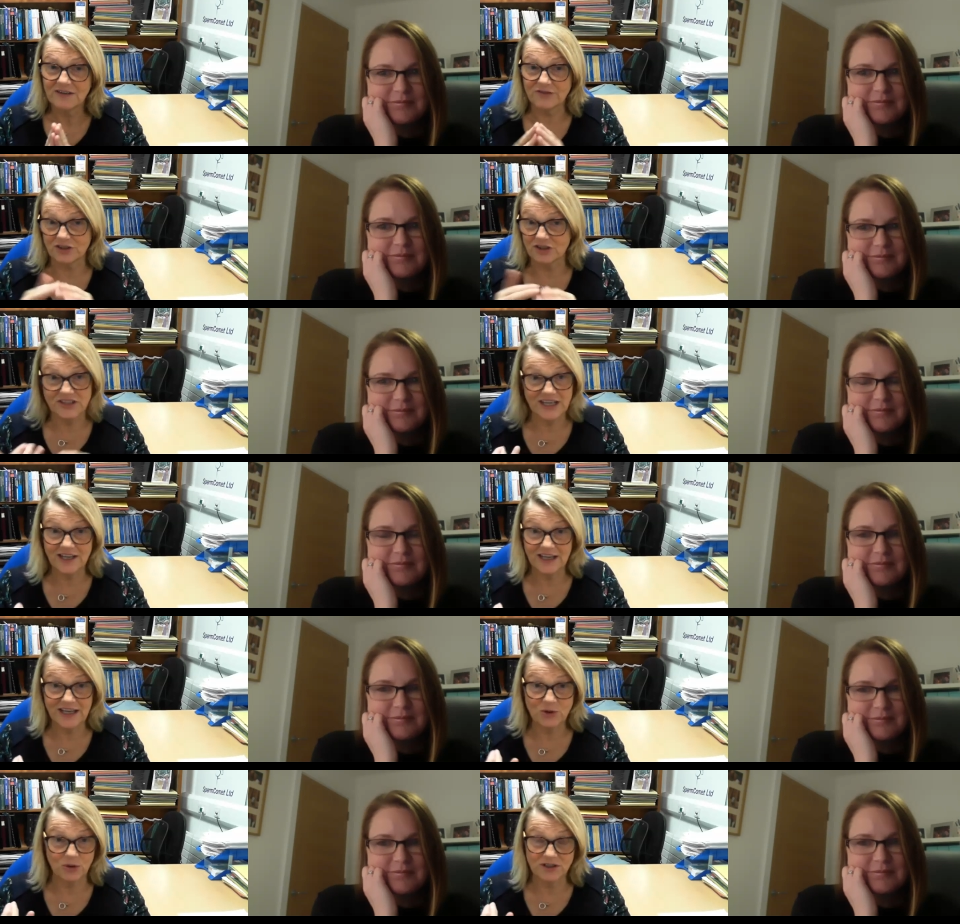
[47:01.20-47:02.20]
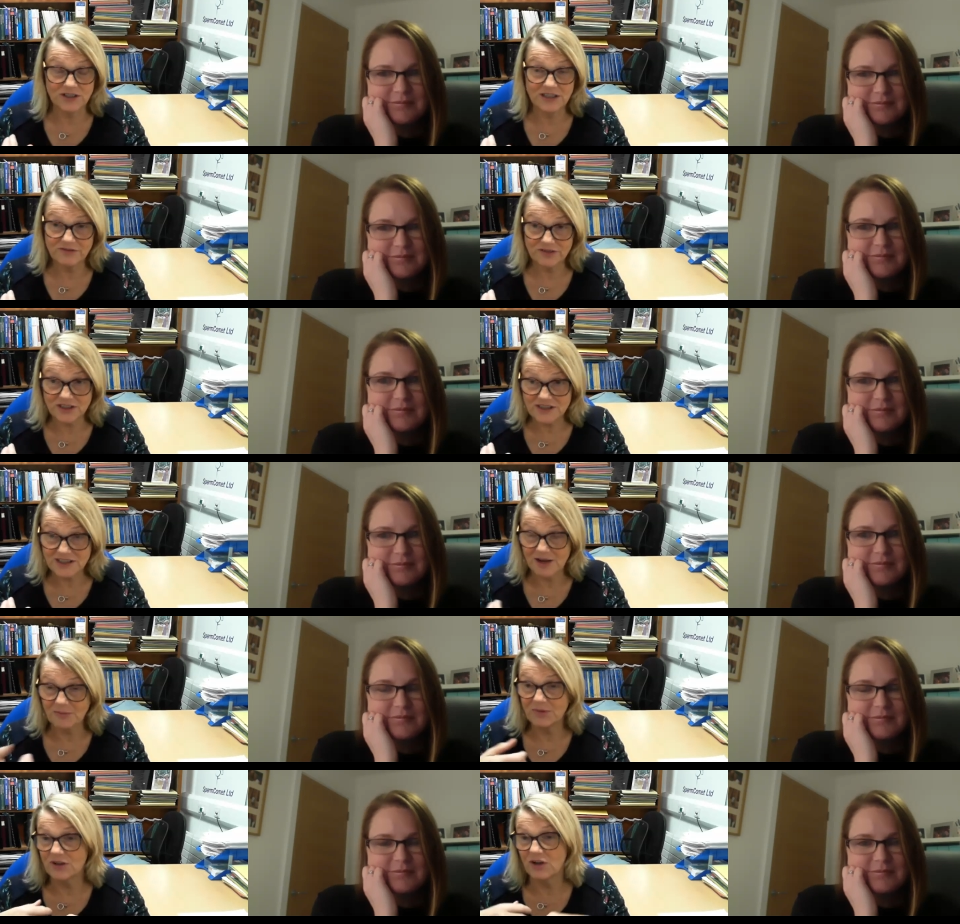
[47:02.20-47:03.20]
Speaker 1: for your D N A quality, for
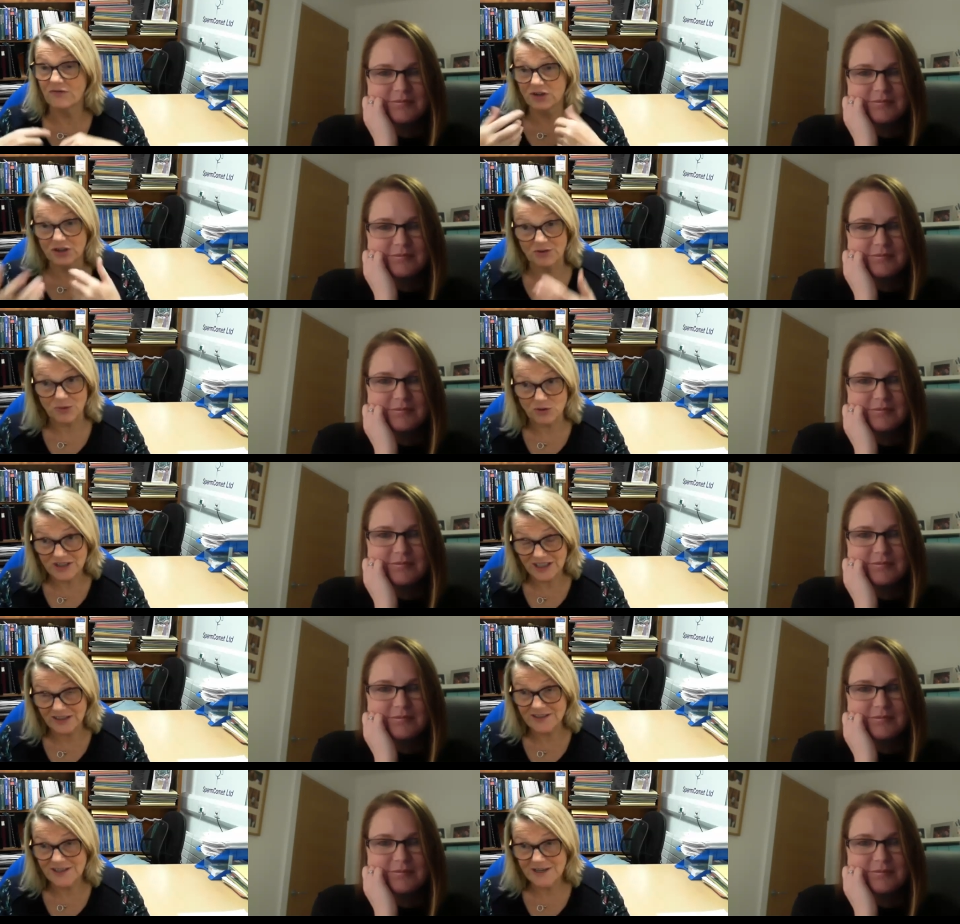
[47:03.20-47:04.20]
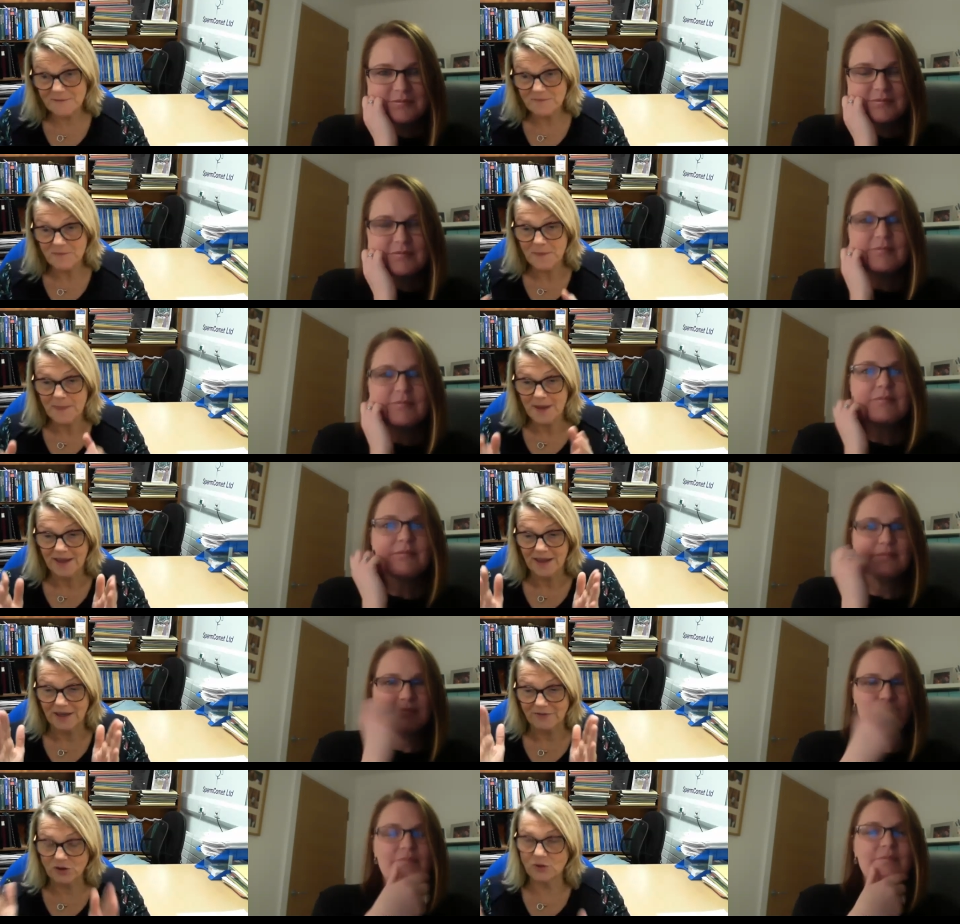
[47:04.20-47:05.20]
example, or for your motility.
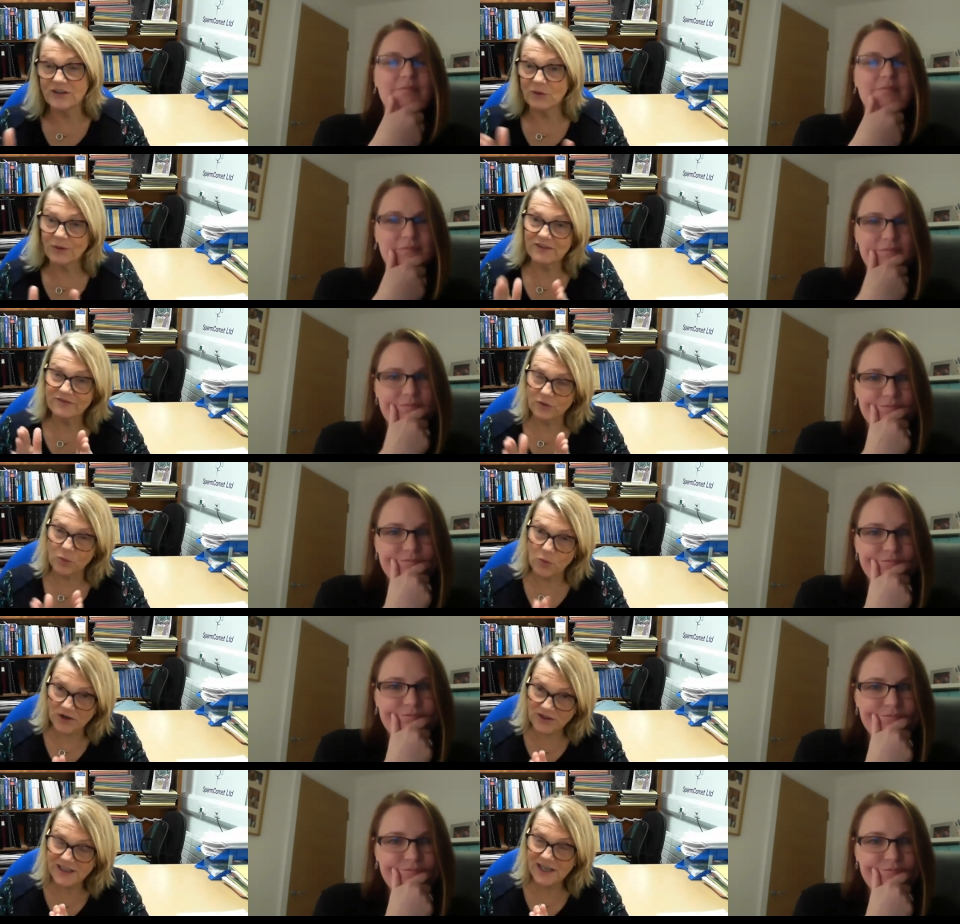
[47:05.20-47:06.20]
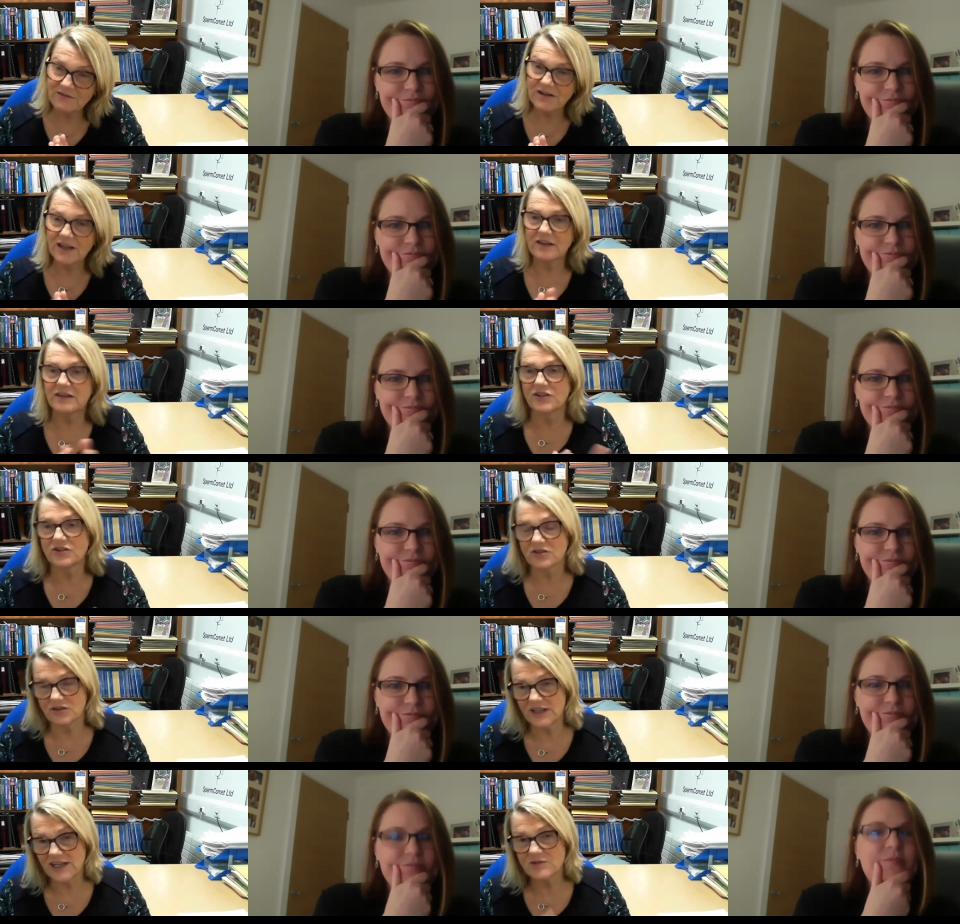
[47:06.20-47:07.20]
If you only wait for one day rather than
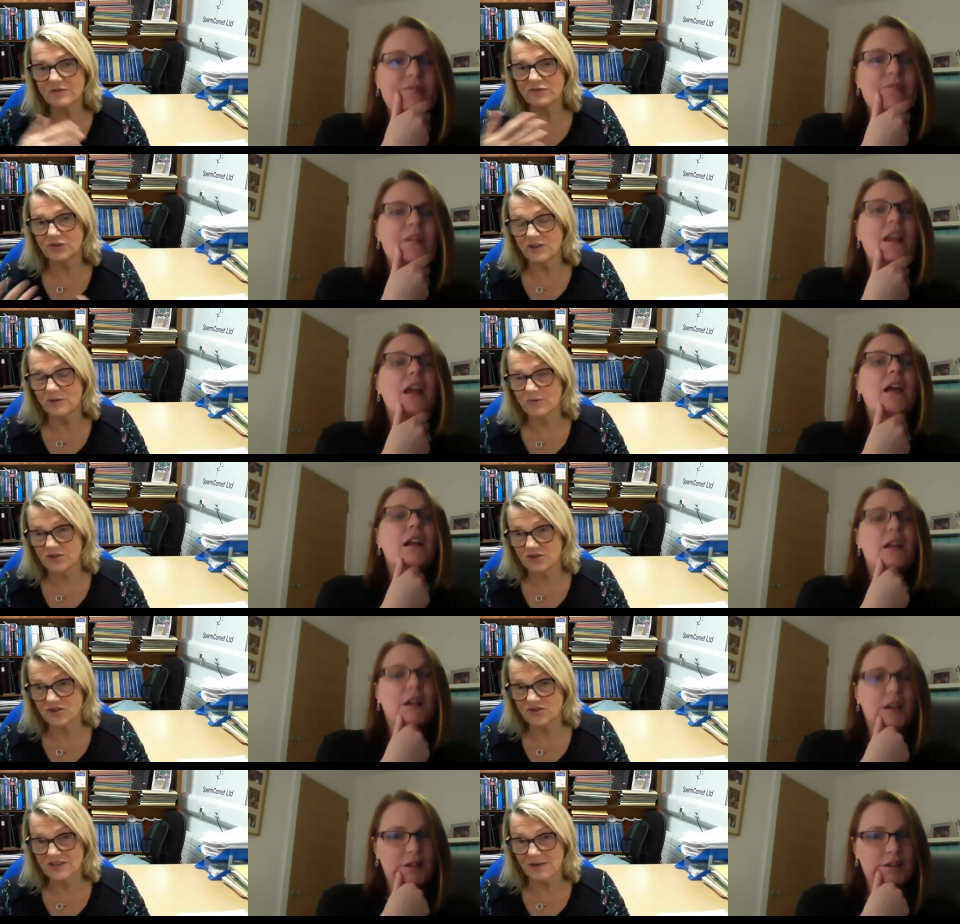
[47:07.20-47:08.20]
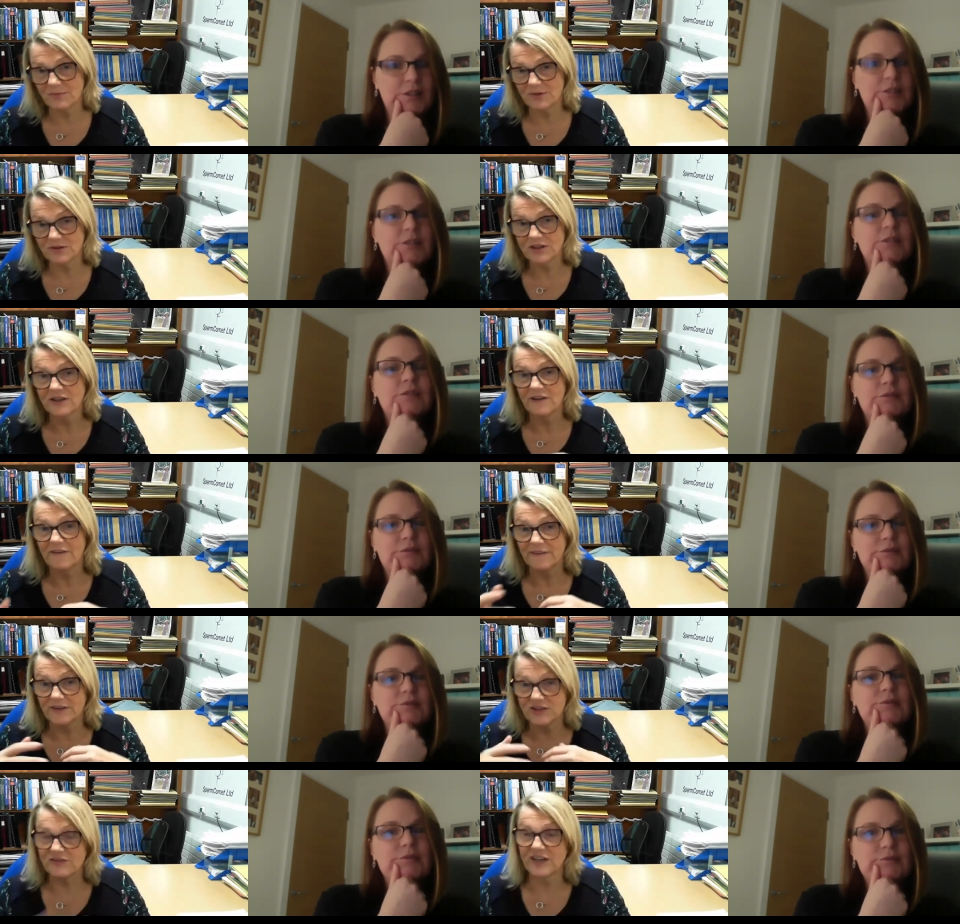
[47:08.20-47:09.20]
two days before you produce your sample,
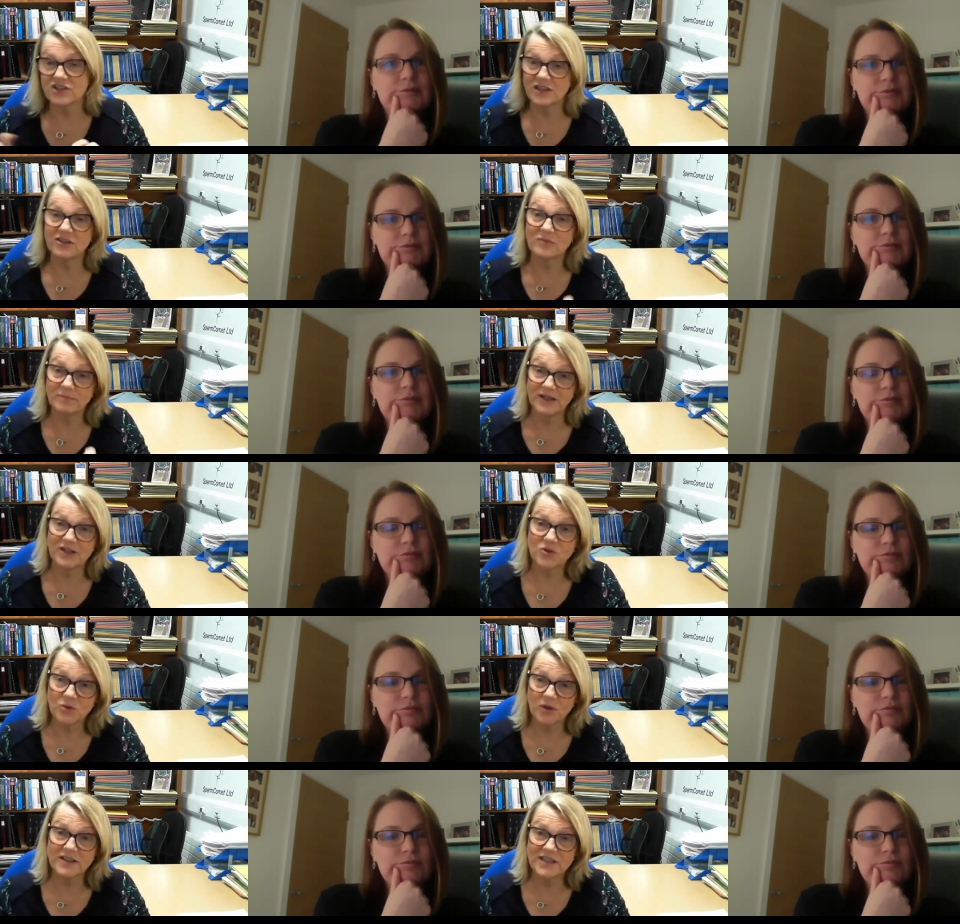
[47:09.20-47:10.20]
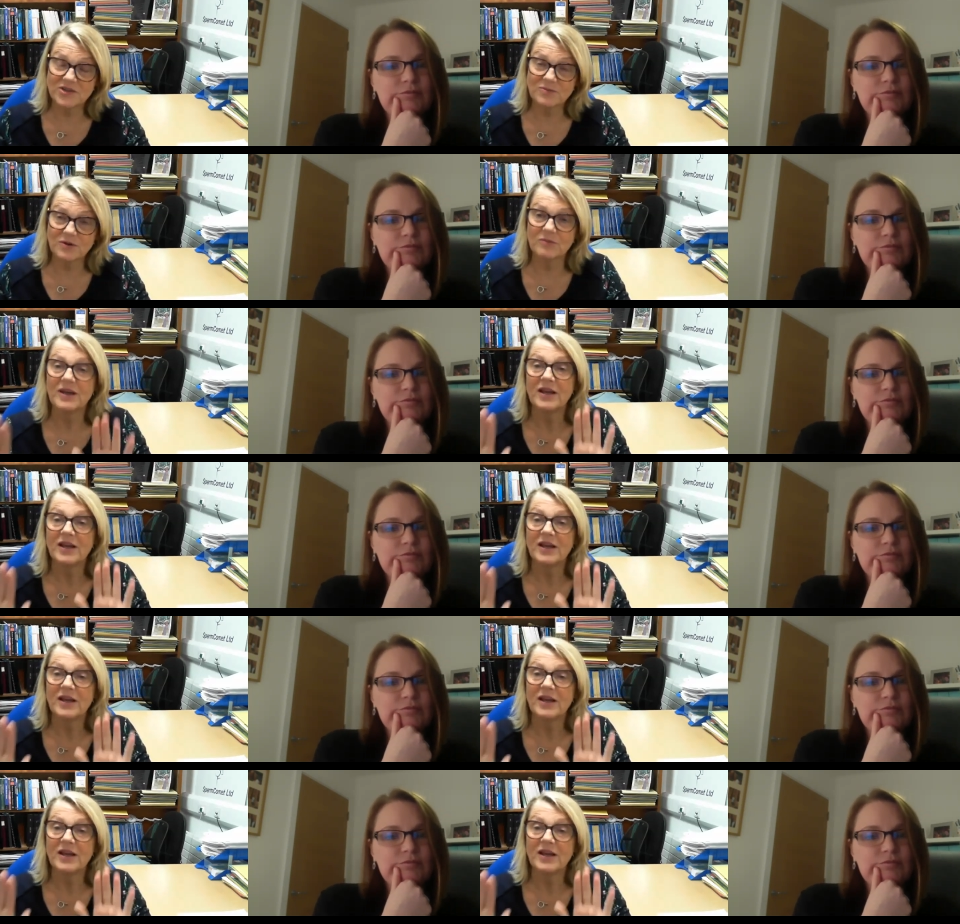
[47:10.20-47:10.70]
that you've actually got better quality sperm.